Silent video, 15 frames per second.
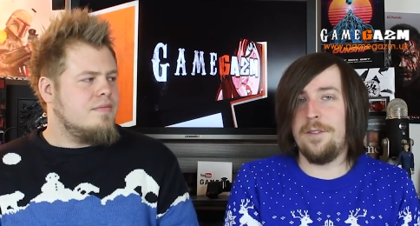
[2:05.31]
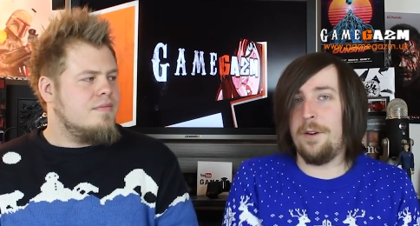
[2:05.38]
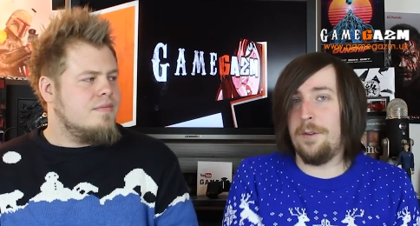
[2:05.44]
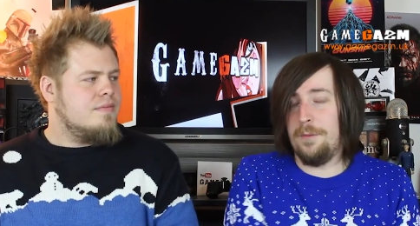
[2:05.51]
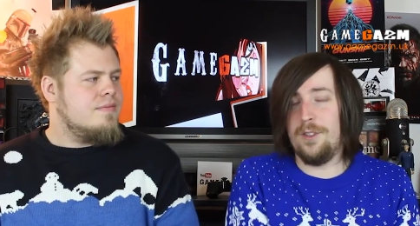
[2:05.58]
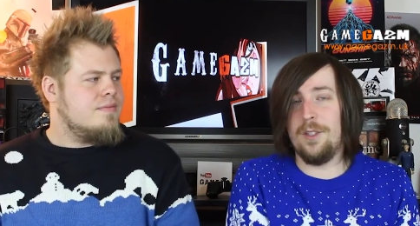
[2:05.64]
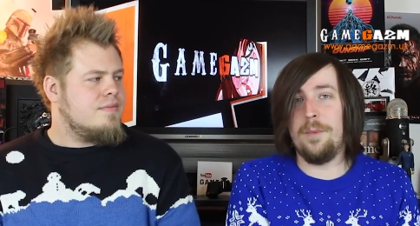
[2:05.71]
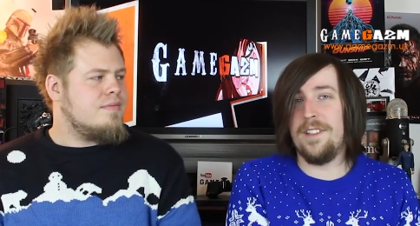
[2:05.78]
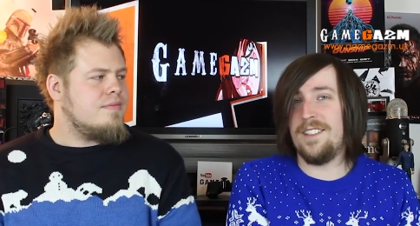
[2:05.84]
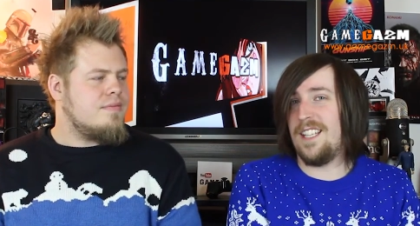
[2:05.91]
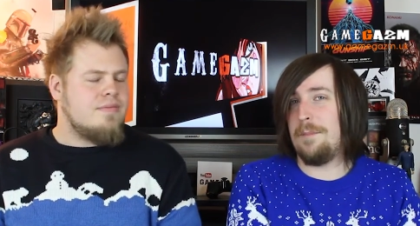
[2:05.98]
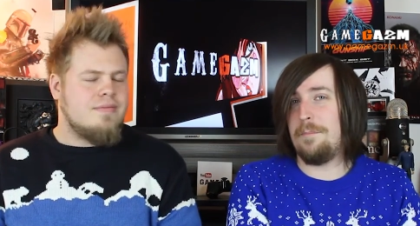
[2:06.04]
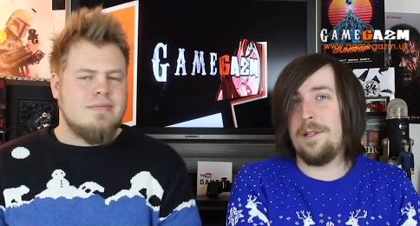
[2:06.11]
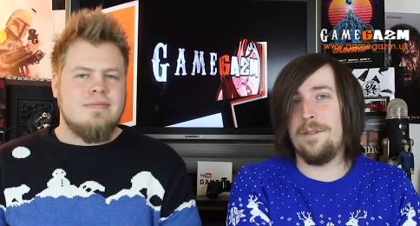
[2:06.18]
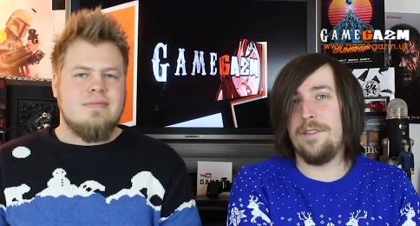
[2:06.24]
Speaker 1: Oh, it's done by the
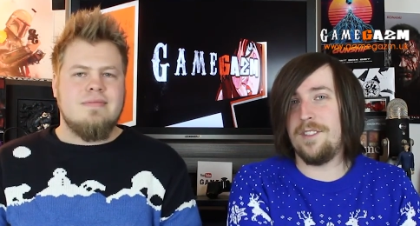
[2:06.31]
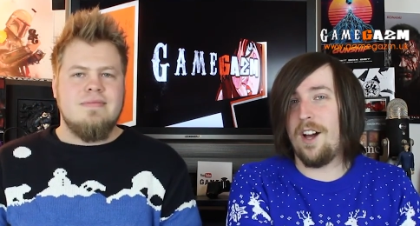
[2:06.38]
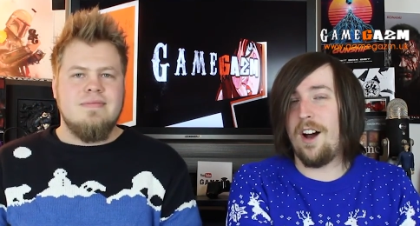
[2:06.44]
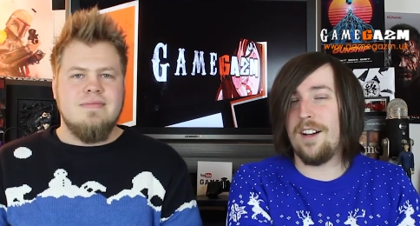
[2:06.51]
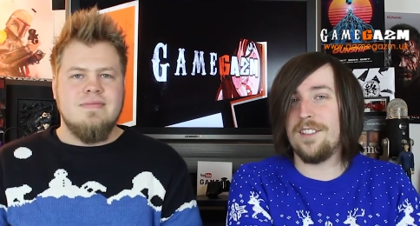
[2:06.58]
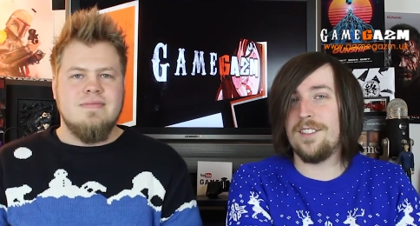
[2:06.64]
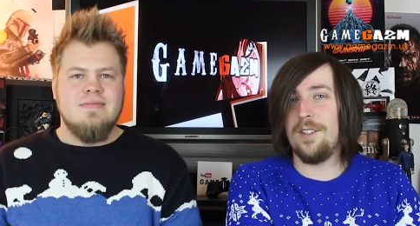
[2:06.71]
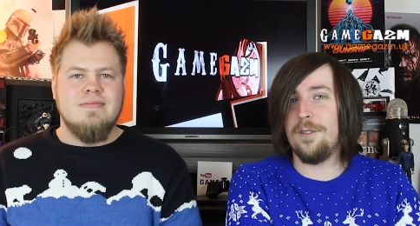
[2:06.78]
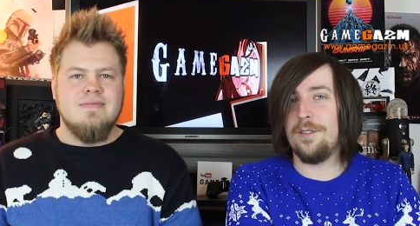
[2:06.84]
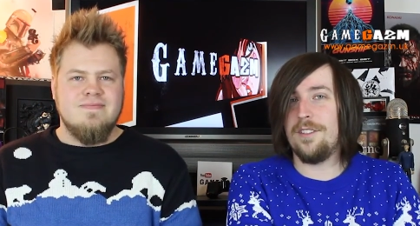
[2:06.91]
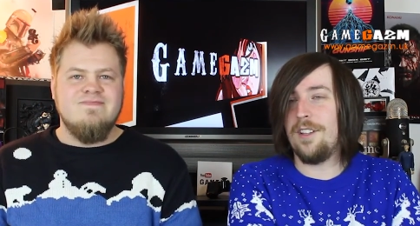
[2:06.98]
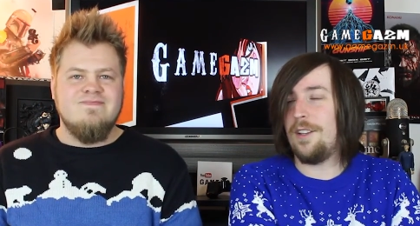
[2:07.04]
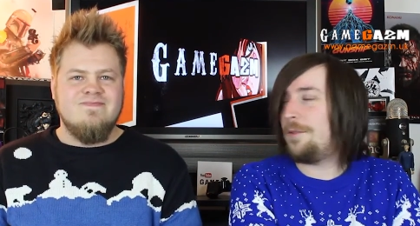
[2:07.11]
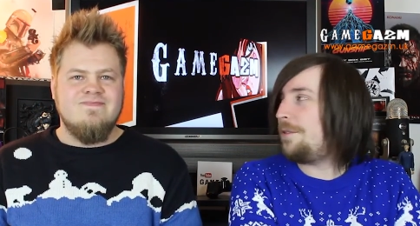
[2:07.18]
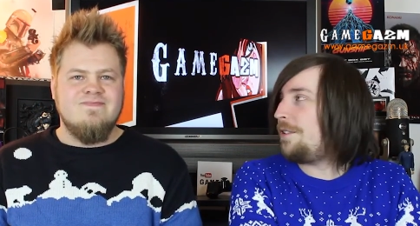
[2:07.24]
same people as Dark Souls,
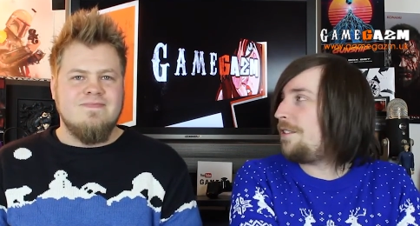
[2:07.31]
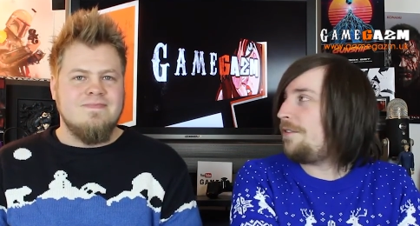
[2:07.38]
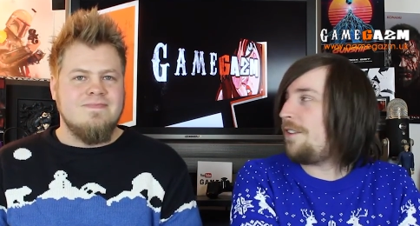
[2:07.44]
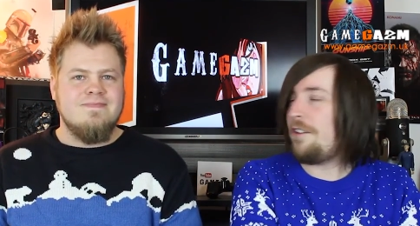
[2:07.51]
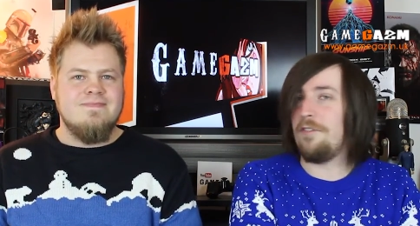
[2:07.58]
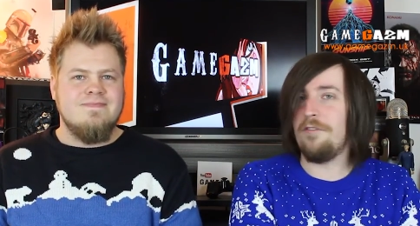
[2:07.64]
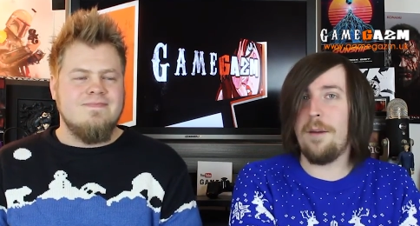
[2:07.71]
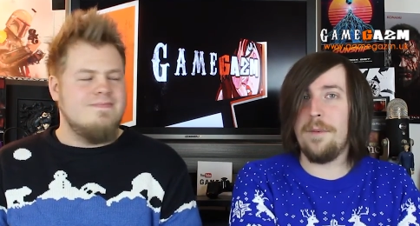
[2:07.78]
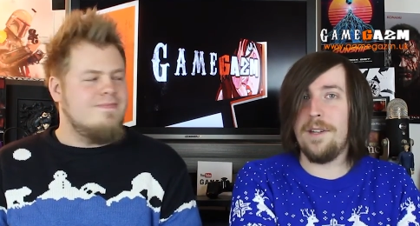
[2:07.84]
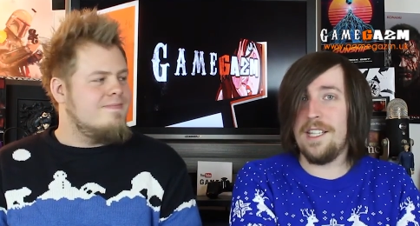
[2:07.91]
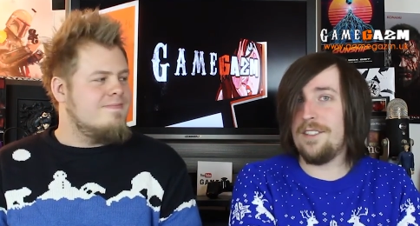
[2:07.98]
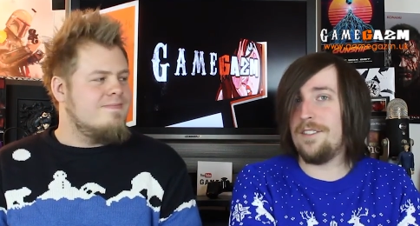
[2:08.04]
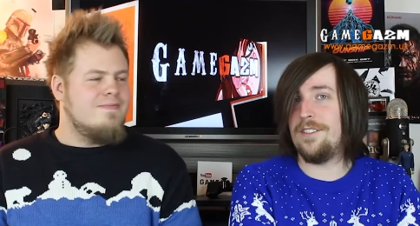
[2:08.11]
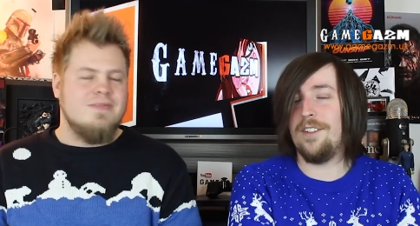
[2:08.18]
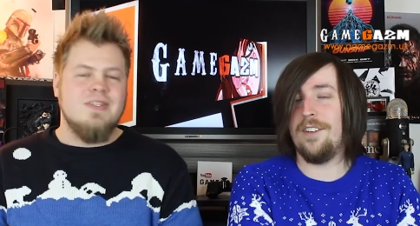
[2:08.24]
so it's very
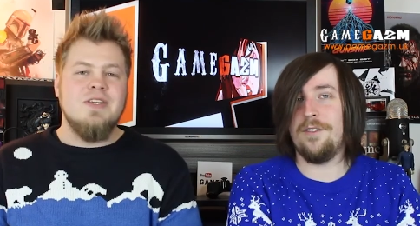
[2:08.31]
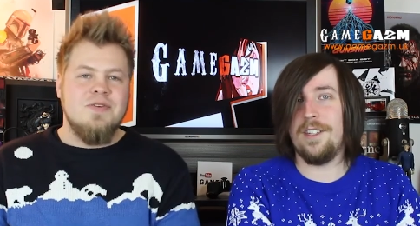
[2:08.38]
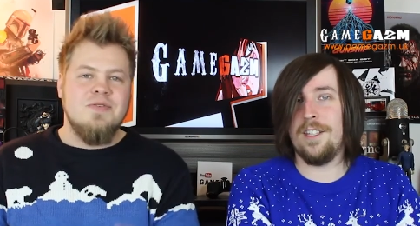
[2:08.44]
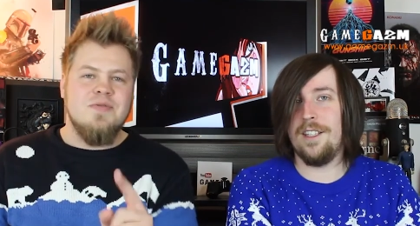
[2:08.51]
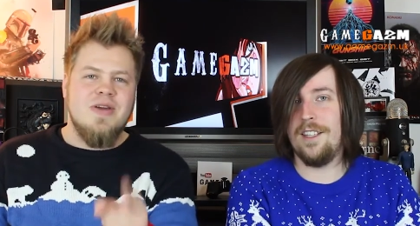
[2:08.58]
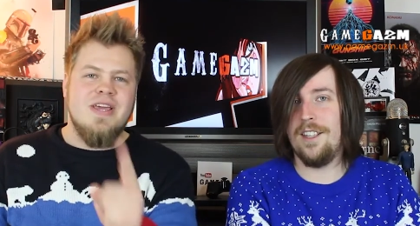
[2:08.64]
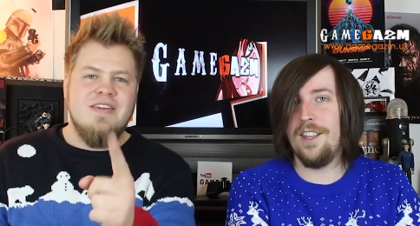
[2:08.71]
reminiscent of You the,